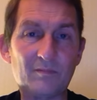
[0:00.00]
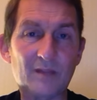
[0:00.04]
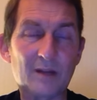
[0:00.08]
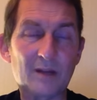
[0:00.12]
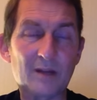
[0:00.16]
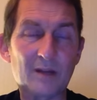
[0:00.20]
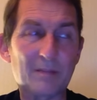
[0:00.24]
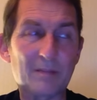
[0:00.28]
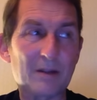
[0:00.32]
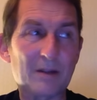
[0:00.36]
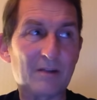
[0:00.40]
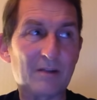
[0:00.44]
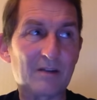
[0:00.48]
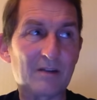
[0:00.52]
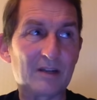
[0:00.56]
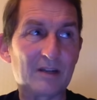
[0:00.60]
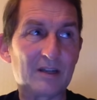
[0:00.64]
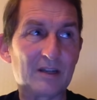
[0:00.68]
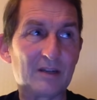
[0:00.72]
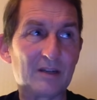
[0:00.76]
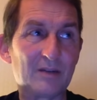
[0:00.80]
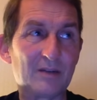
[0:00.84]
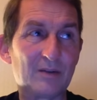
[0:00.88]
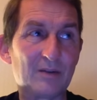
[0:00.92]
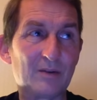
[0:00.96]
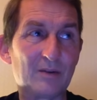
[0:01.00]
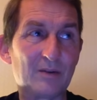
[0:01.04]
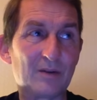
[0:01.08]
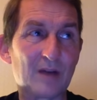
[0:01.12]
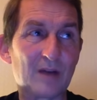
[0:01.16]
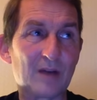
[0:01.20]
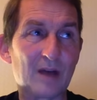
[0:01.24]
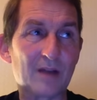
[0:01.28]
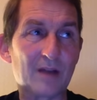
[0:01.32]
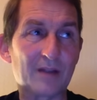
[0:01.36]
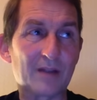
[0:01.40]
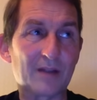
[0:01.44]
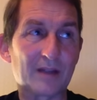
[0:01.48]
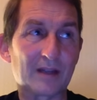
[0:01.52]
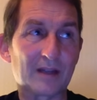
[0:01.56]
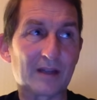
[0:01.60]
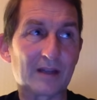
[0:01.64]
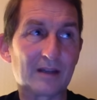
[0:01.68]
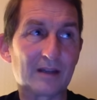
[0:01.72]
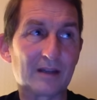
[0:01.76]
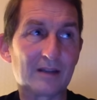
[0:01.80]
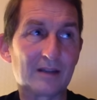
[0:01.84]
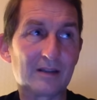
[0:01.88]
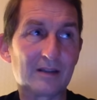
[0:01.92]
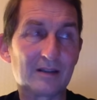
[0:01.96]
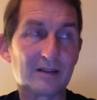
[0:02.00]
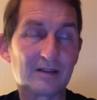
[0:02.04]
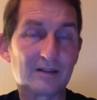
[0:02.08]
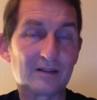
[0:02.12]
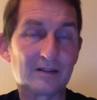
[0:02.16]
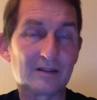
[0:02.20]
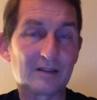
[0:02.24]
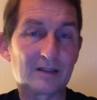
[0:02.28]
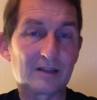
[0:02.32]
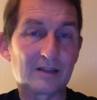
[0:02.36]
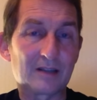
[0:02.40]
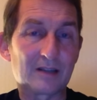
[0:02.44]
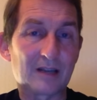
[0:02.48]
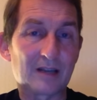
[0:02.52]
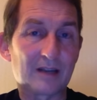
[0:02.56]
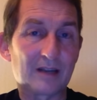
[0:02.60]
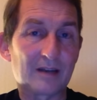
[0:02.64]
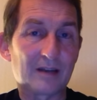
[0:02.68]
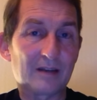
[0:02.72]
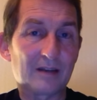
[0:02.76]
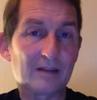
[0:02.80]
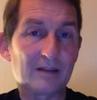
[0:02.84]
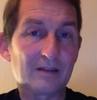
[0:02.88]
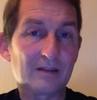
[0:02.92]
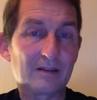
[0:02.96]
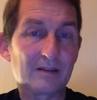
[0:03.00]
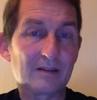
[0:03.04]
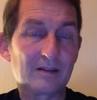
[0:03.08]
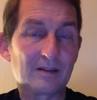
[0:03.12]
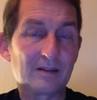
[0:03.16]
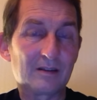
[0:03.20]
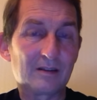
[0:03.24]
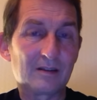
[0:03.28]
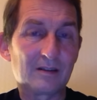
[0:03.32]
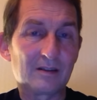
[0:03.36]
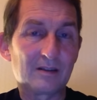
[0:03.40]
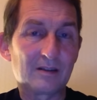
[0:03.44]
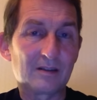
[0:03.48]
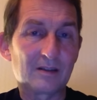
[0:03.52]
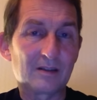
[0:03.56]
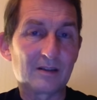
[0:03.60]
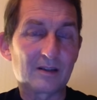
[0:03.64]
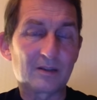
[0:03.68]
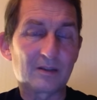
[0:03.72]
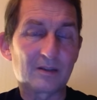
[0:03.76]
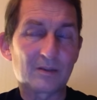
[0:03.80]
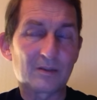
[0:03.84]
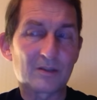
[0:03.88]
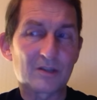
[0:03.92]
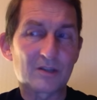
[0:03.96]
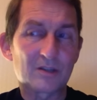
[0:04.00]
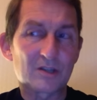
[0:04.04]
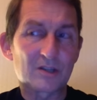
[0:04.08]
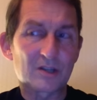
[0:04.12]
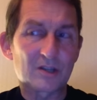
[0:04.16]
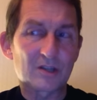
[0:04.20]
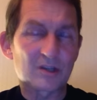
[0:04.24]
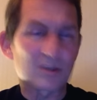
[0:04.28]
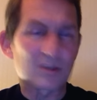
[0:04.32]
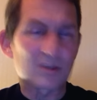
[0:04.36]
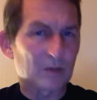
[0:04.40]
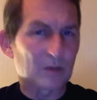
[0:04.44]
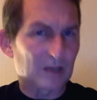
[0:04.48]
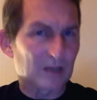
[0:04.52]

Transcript: apparently, he knew nothing. Did Glenn? Nothing was discussed with